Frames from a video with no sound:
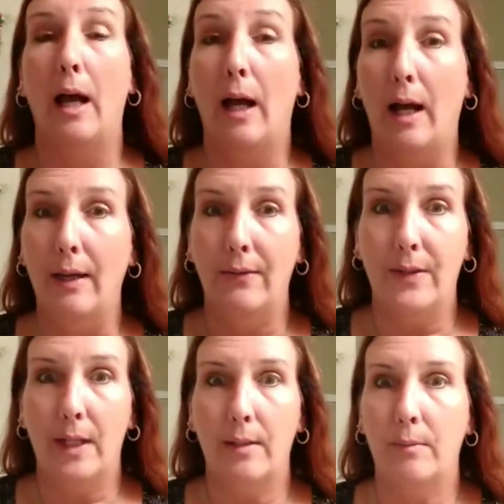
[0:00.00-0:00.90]
I have
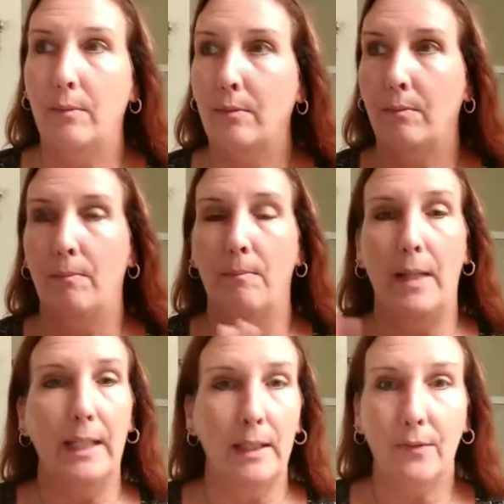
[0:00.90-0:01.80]
done
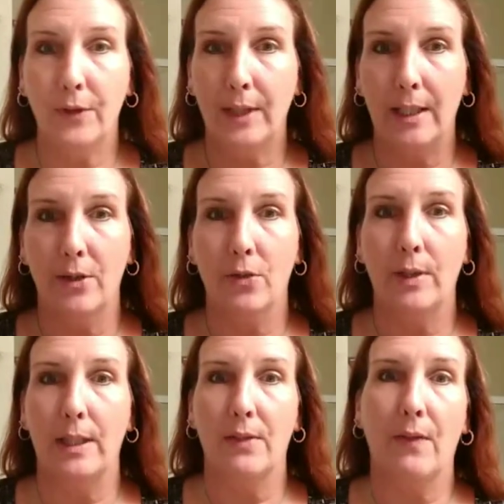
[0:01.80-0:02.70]
many different things
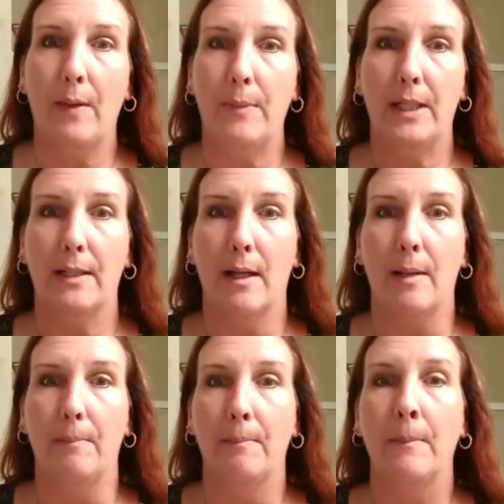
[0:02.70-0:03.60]
during this 5-minute time.
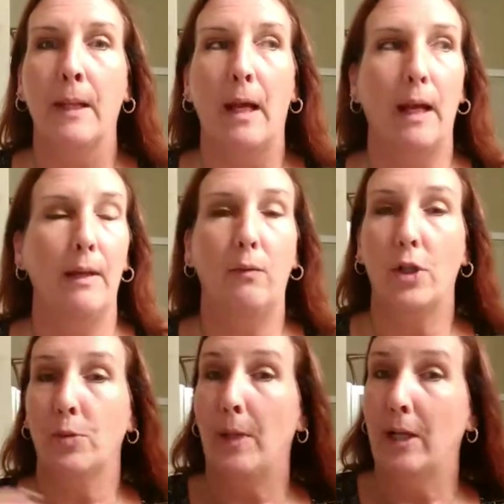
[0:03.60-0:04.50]
I have
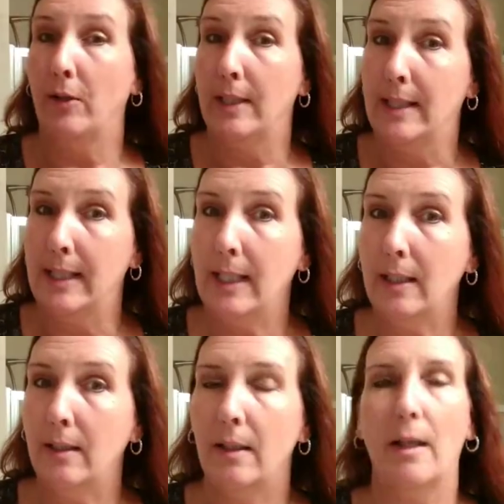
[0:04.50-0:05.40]
washed my hair in the
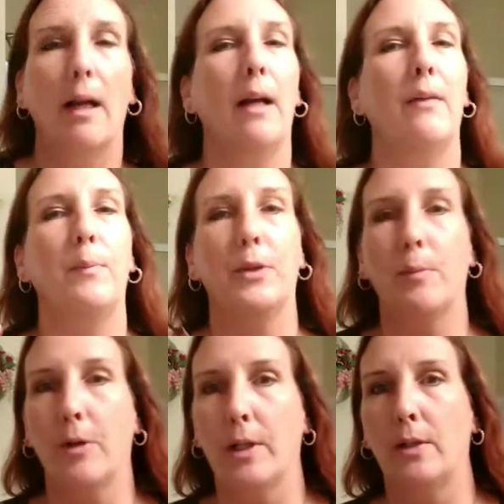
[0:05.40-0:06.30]
sink. I have put the
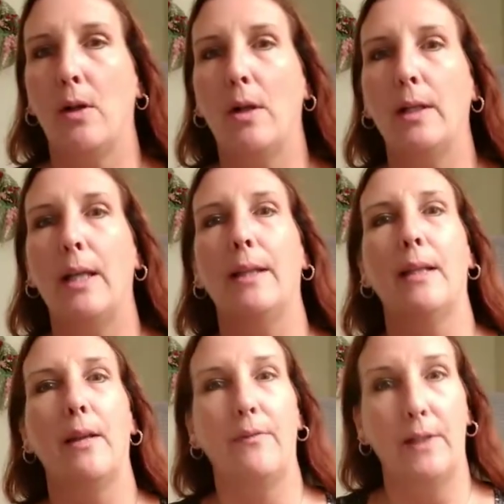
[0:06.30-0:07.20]
product on, and then
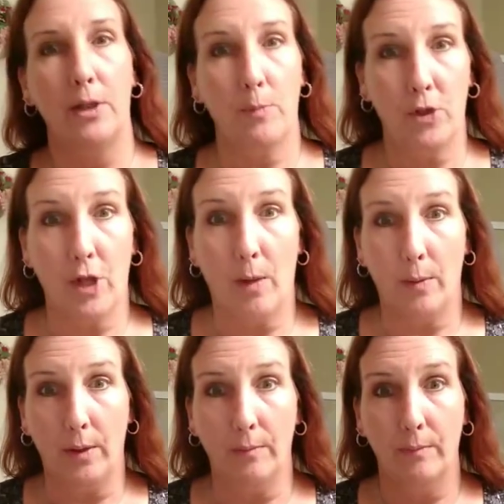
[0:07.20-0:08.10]
I finished my
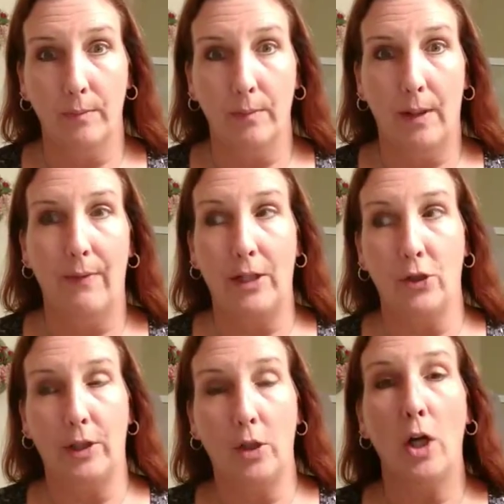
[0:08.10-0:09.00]
shower. I've
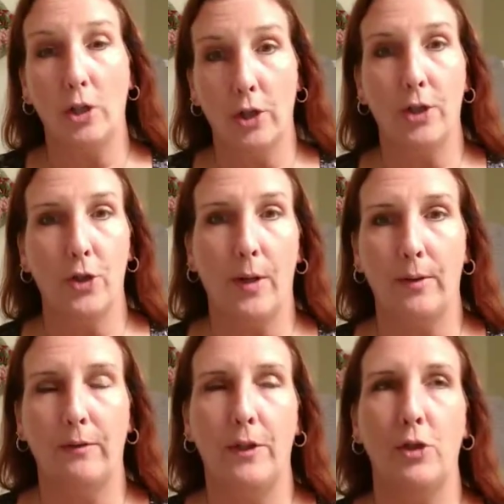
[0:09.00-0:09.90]
actually gone to the shower
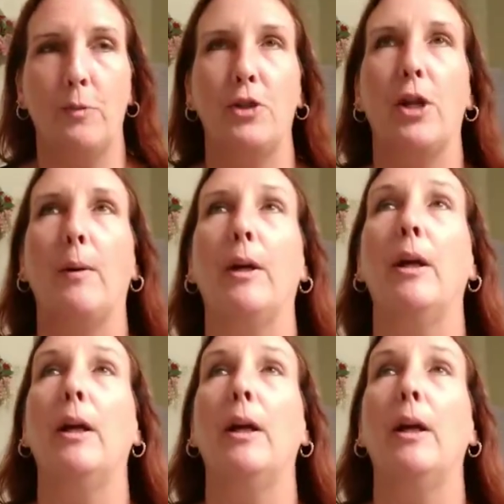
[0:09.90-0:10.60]
to finish my shower.